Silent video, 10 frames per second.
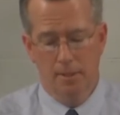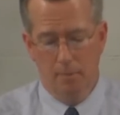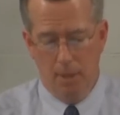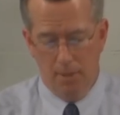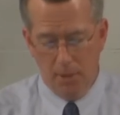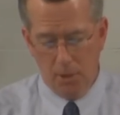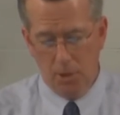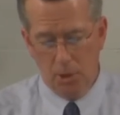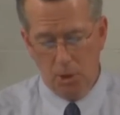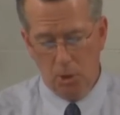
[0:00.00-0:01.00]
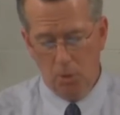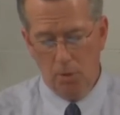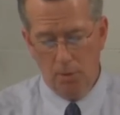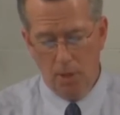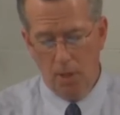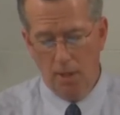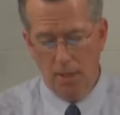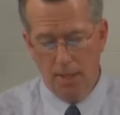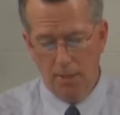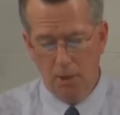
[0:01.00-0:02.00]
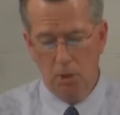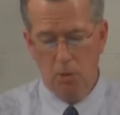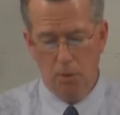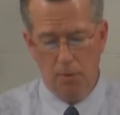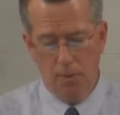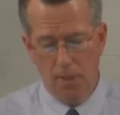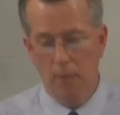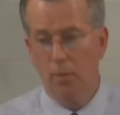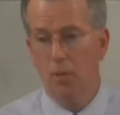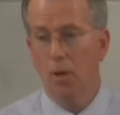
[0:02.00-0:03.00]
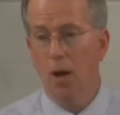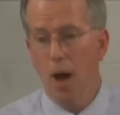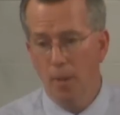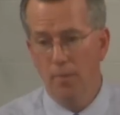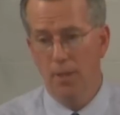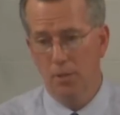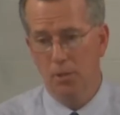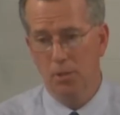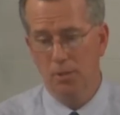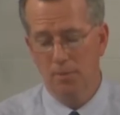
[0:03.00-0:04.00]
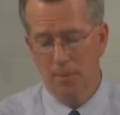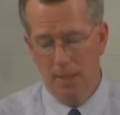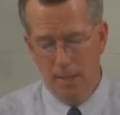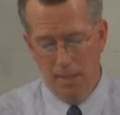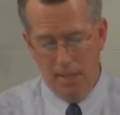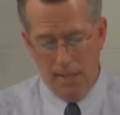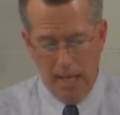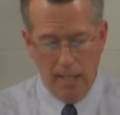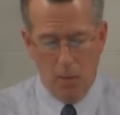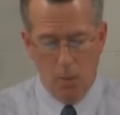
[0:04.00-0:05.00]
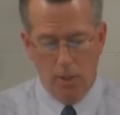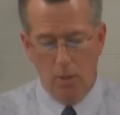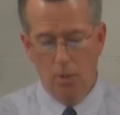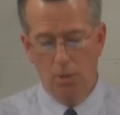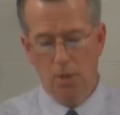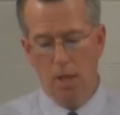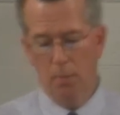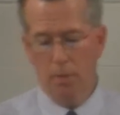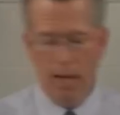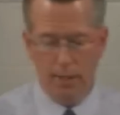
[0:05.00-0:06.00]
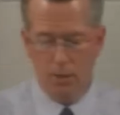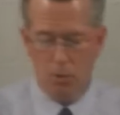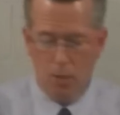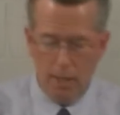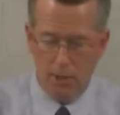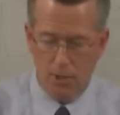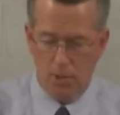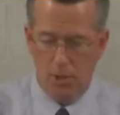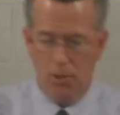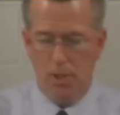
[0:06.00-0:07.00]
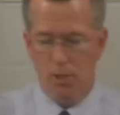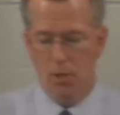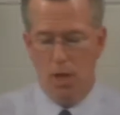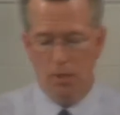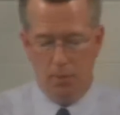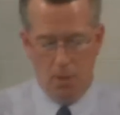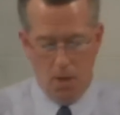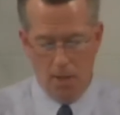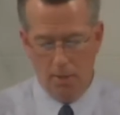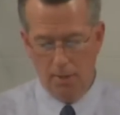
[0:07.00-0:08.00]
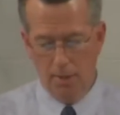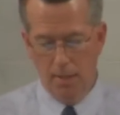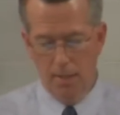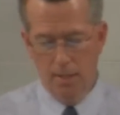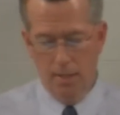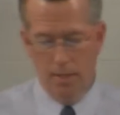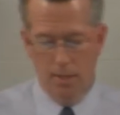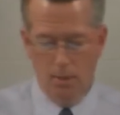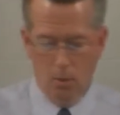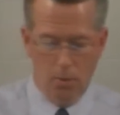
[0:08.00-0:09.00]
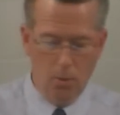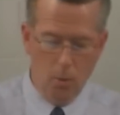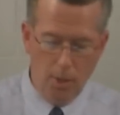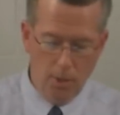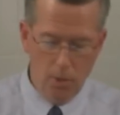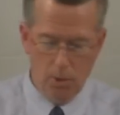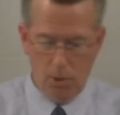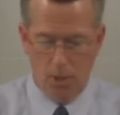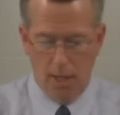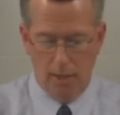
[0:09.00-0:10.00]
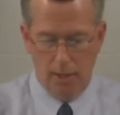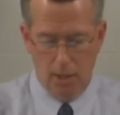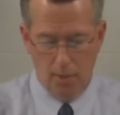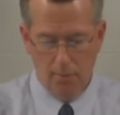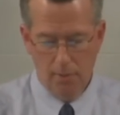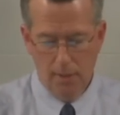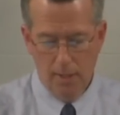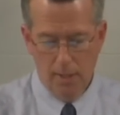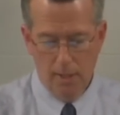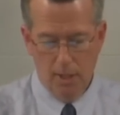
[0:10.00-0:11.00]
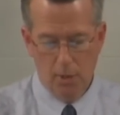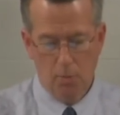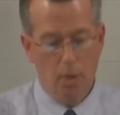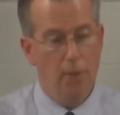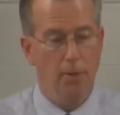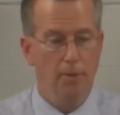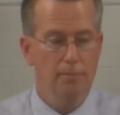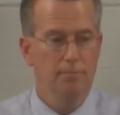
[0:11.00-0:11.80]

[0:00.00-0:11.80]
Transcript: By this, the children of God and the children of the devil are obvious. Anyone who does not practice righteousness is not of God nor the one who does not love his brother.